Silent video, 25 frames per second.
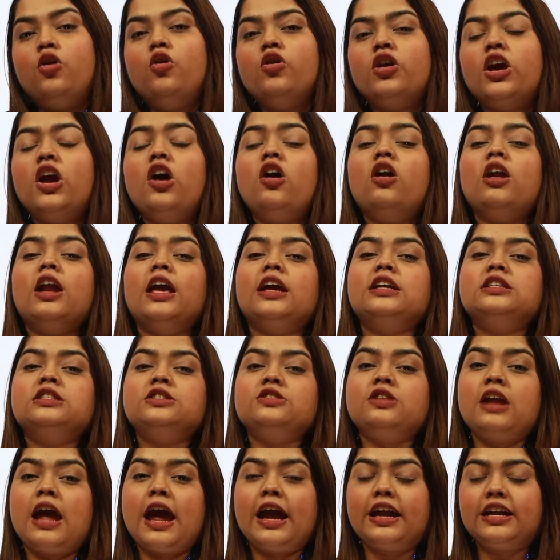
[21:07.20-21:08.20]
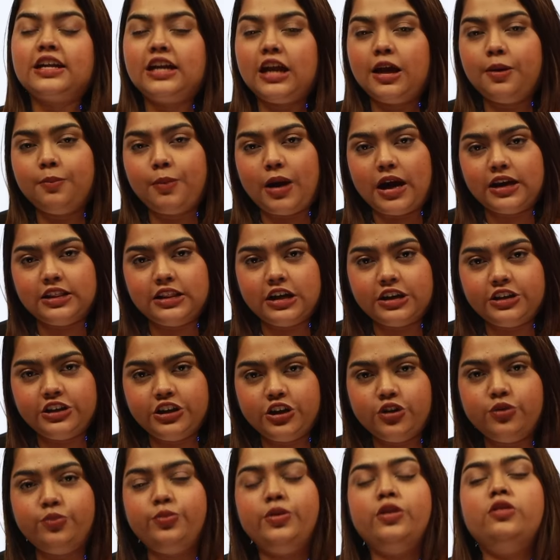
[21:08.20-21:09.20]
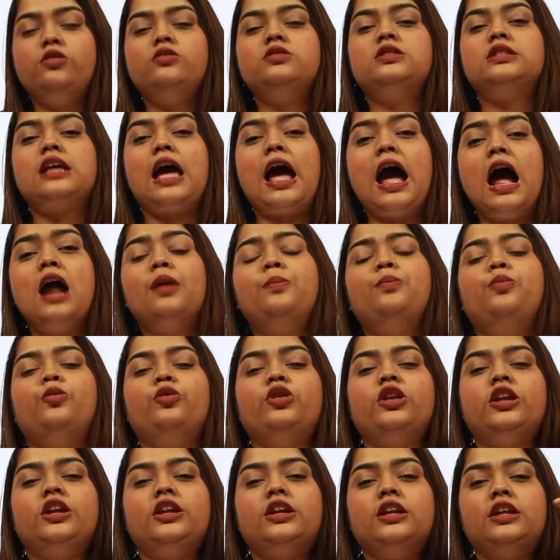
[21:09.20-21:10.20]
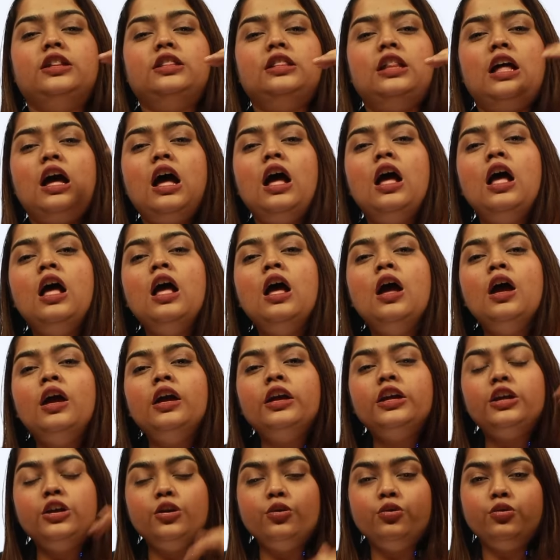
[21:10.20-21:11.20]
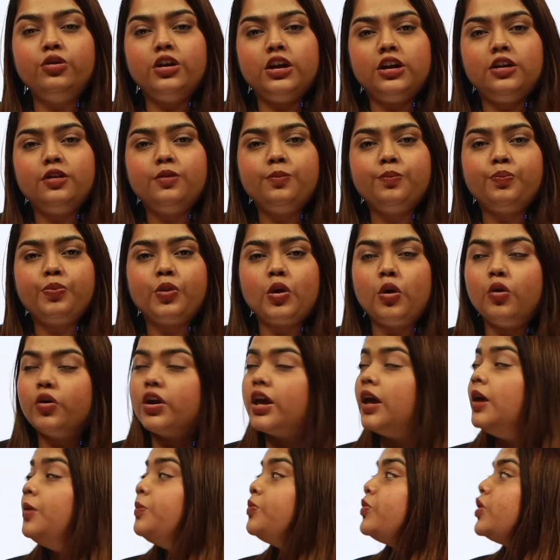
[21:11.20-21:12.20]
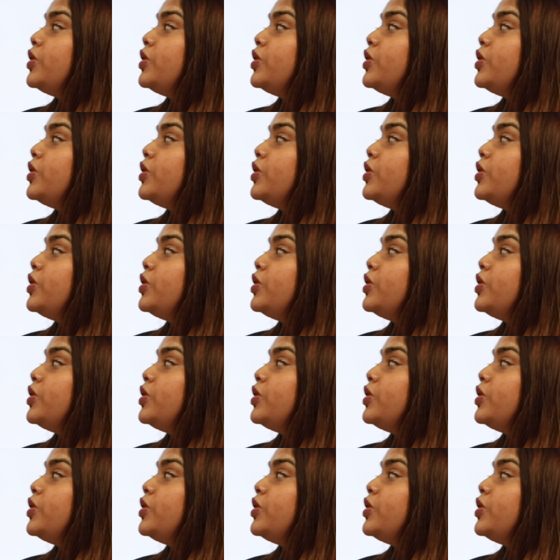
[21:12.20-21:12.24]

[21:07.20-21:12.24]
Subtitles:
okay, or extracting by the tubules and put it in the urine. Okay,